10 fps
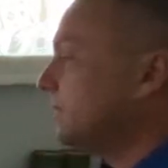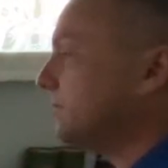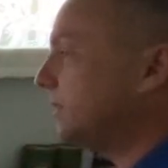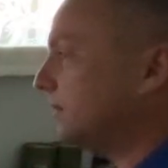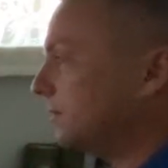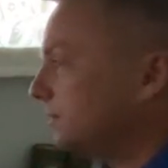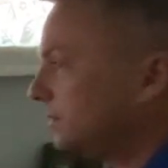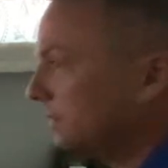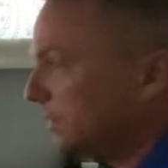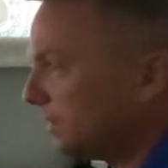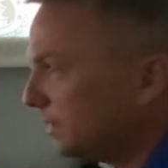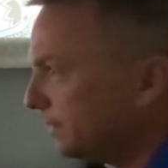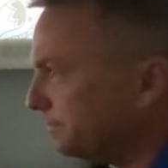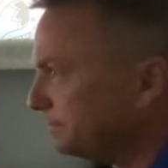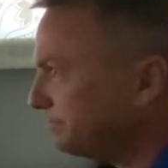So
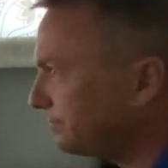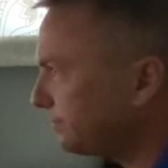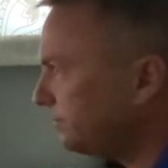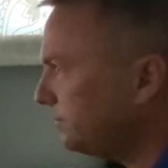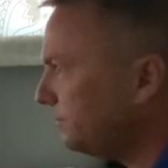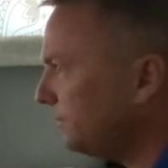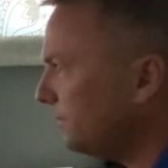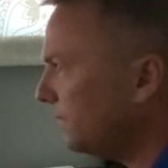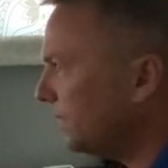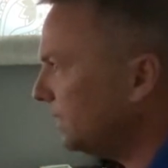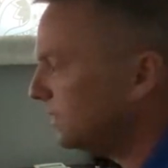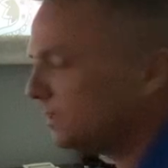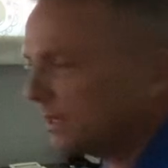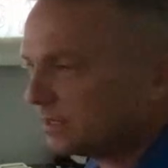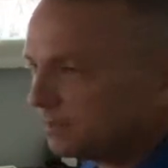in this case,